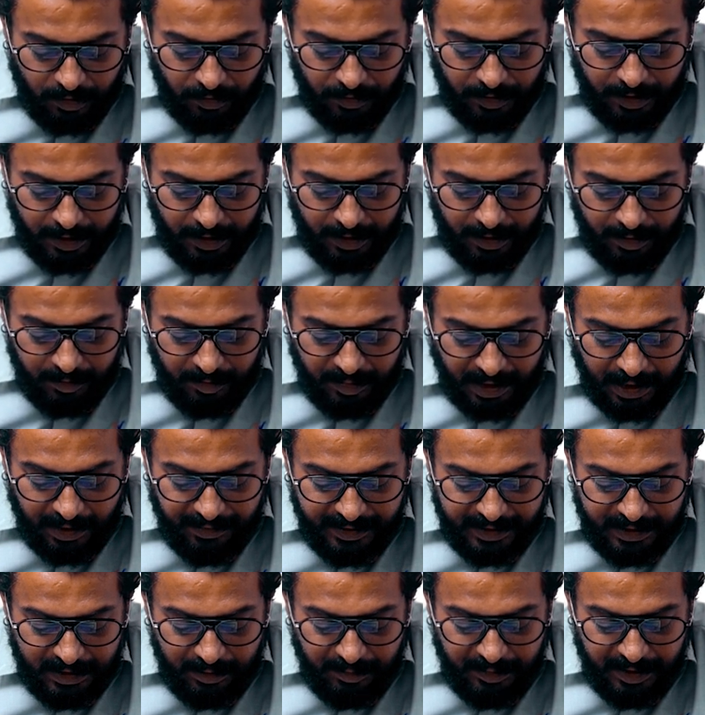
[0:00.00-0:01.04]
Okay,
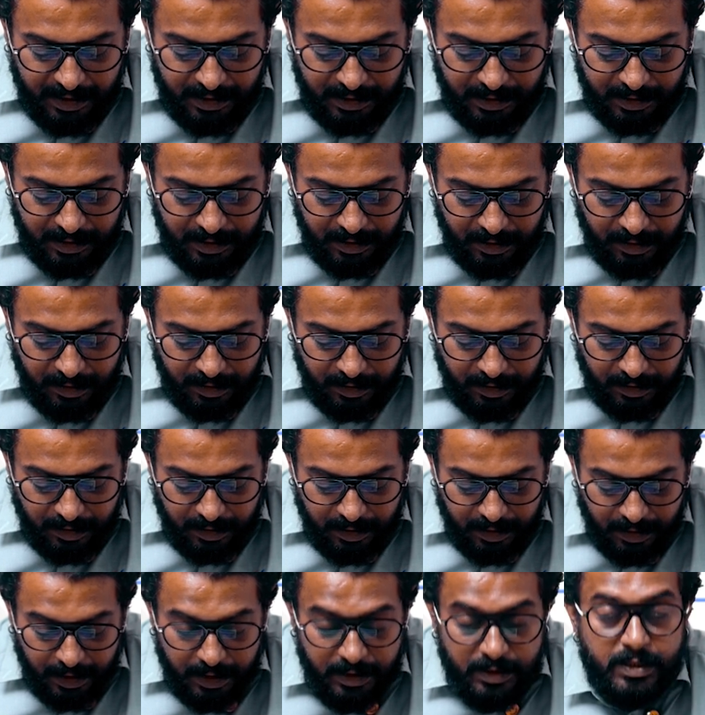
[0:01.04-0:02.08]
privacy means
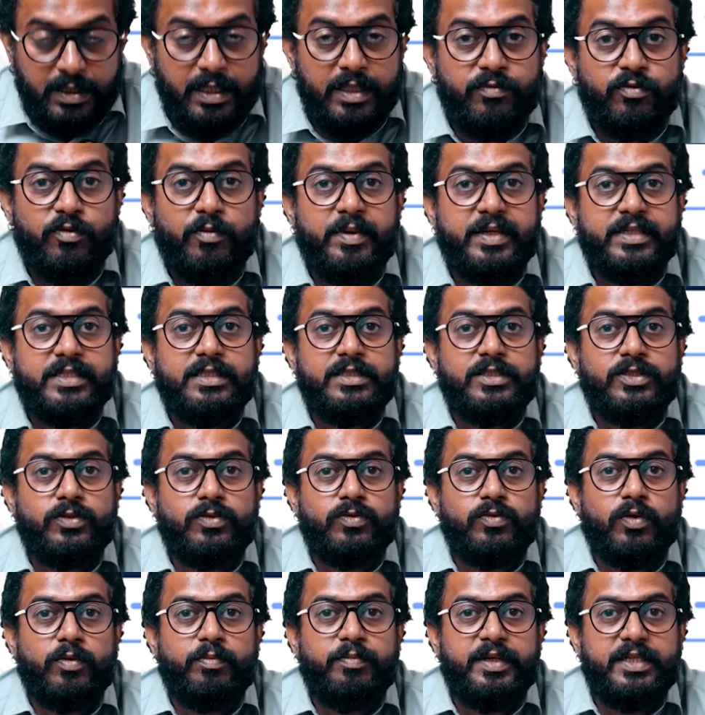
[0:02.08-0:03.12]
his information
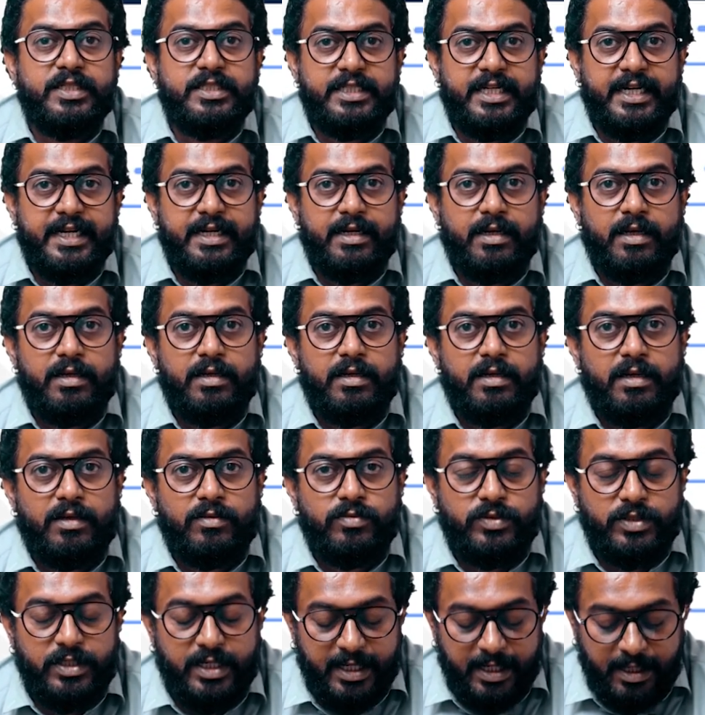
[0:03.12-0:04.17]
should not be shared
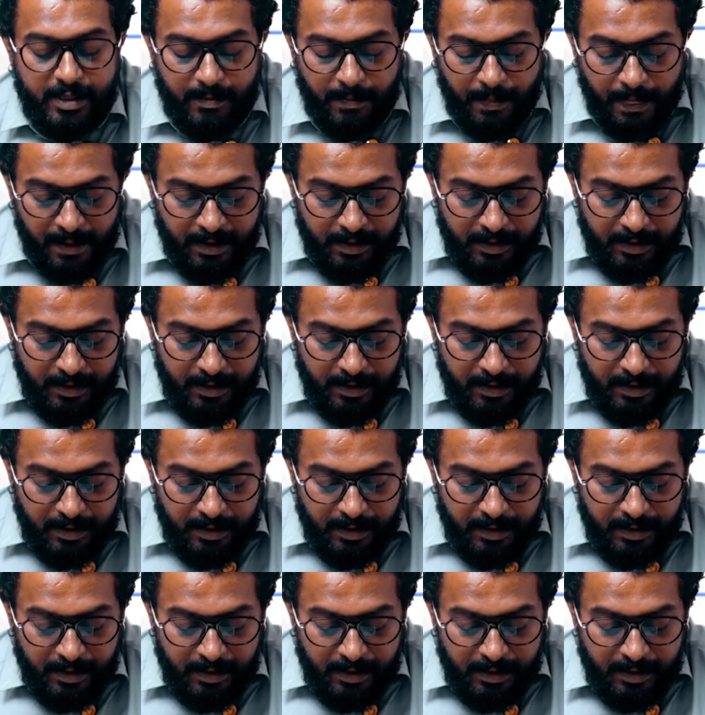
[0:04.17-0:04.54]
outside.